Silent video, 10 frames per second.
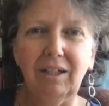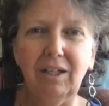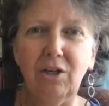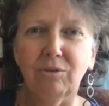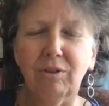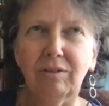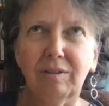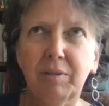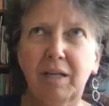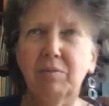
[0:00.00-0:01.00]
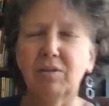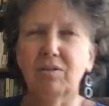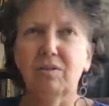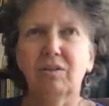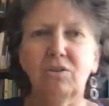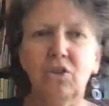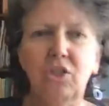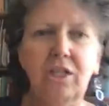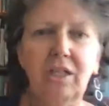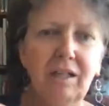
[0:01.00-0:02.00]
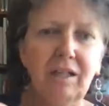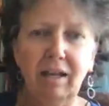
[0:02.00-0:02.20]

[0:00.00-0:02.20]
you know, sometimes, Chia,